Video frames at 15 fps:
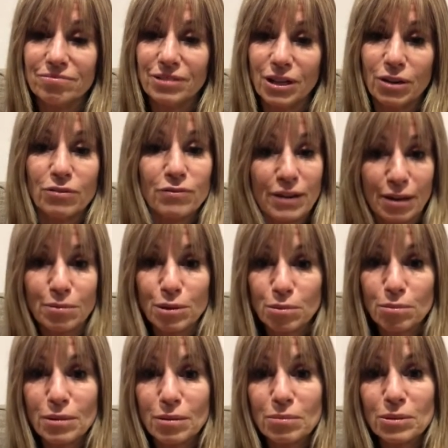you know, family
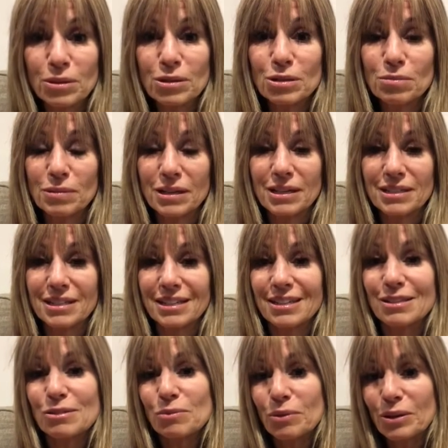members because it
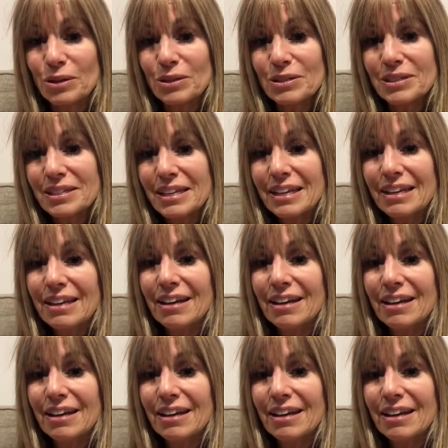gets worse.